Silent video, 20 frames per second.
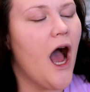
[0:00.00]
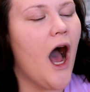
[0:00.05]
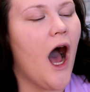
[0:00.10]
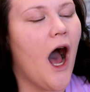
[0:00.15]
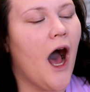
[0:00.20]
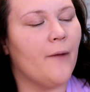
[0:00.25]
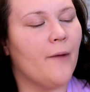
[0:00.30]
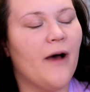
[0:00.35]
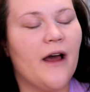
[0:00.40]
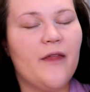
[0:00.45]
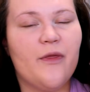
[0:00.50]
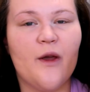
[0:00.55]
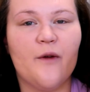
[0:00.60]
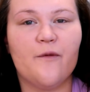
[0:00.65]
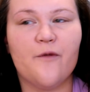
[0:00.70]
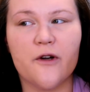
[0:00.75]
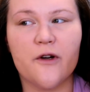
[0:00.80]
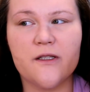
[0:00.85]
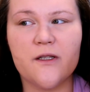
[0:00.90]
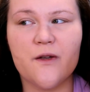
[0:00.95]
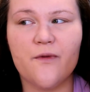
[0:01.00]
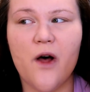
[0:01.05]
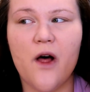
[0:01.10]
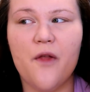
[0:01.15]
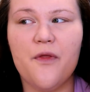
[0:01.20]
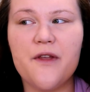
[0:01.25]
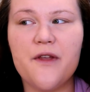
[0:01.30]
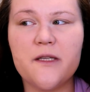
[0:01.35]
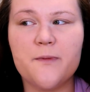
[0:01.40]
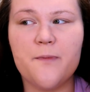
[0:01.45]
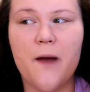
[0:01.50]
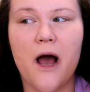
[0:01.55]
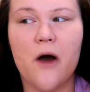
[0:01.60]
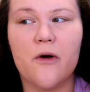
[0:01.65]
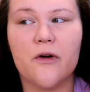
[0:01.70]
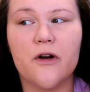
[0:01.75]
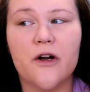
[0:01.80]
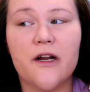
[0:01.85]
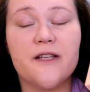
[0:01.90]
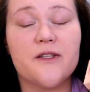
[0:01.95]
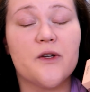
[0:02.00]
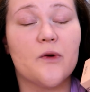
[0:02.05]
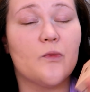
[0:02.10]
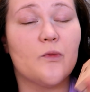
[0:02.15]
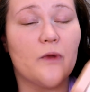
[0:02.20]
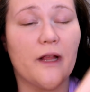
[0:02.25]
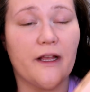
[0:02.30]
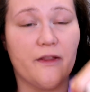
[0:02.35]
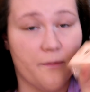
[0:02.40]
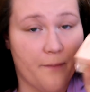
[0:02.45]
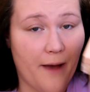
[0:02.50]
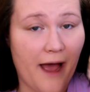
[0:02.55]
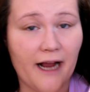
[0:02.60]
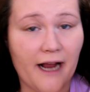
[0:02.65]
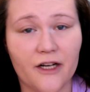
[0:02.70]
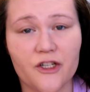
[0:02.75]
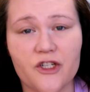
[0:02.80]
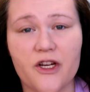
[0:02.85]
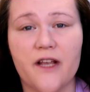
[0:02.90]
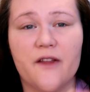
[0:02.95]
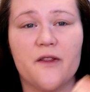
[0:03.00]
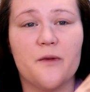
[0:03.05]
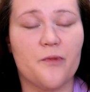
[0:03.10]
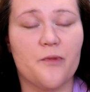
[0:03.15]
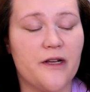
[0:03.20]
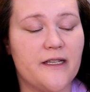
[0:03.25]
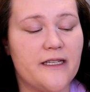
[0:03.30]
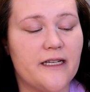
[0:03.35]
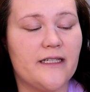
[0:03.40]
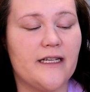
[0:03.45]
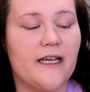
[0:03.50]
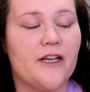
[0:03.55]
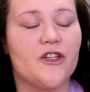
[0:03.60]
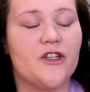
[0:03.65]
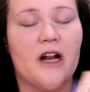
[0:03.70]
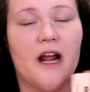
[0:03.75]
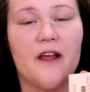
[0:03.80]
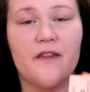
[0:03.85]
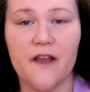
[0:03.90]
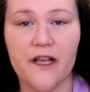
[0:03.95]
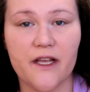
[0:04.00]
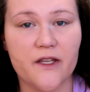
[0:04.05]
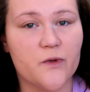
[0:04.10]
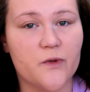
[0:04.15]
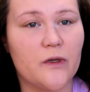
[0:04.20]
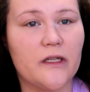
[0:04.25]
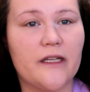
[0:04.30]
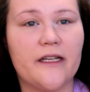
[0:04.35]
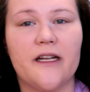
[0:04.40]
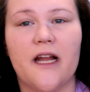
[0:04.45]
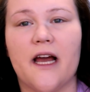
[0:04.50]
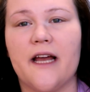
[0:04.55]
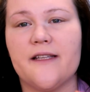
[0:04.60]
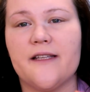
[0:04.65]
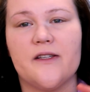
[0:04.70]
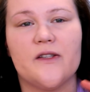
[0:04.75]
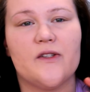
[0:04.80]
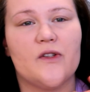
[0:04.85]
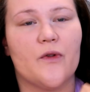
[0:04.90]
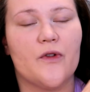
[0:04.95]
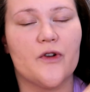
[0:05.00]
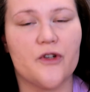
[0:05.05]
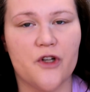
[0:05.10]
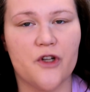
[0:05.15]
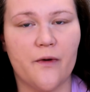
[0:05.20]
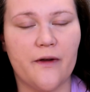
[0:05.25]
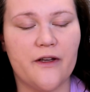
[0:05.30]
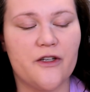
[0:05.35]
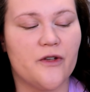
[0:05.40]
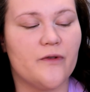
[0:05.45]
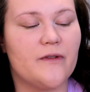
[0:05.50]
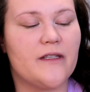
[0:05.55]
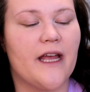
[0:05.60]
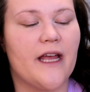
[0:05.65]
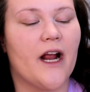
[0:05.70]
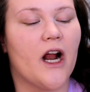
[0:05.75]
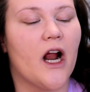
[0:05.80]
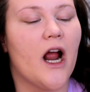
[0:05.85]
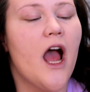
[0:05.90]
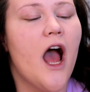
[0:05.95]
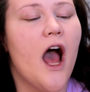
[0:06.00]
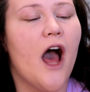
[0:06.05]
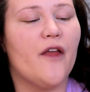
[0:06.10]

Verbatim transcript: Um, I think first of all, this powder is a, like the packaging and the presentation I think is really nice. So there's no issues there.